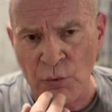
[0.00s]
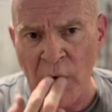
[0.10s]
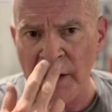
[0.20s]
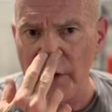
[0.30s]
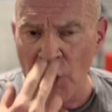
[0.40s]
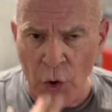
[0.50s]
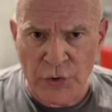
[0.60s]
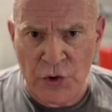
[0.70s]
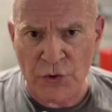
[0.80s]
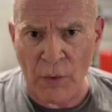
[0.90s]
running,
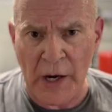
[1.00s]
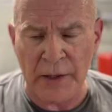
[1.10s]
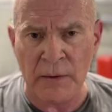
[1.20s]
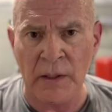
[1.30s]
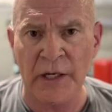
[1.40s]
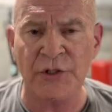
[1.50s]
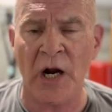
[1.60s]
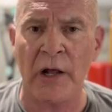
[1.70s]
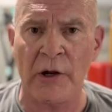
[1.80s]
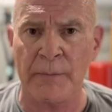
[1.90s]
nose is running. He's
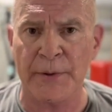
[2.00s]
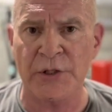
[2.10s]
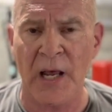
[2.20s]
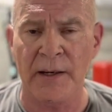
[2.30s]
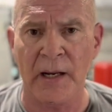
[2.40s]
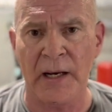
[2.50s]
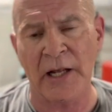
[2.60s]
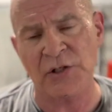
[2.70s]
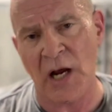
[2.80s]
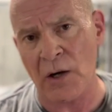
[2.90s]
not 100%, and
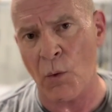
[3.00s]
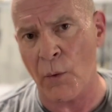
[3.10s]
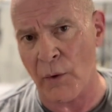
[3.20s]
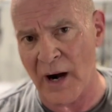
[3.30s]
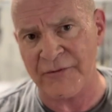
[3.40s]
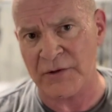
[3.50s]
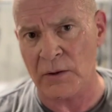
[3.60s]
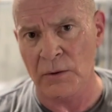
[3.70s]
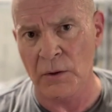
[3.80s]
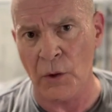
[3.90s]
that's kind of what we're after,
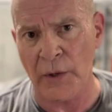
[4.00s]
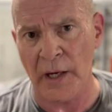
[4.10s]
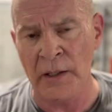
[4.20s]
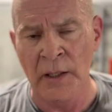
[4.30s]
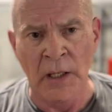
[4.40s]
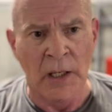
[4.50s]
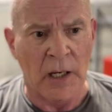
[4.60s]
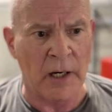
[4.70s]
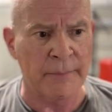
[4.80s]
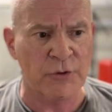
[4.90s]
okay? Um,